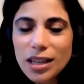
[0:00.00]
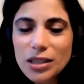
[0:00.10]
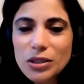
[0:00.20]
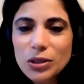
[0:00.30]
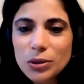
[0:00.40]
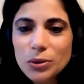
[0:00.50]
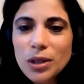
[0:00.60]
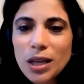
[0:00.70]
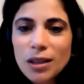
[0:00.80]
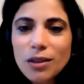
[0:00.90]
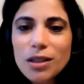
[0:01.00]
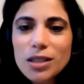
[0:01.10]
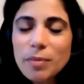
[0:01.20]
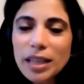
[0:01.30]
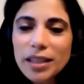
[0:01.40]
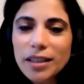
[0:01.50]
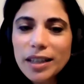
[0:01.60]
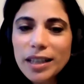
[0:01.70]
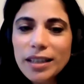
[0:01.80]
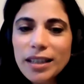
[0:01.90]
I too lost my
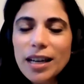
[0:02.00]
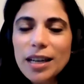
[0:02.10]
hearing.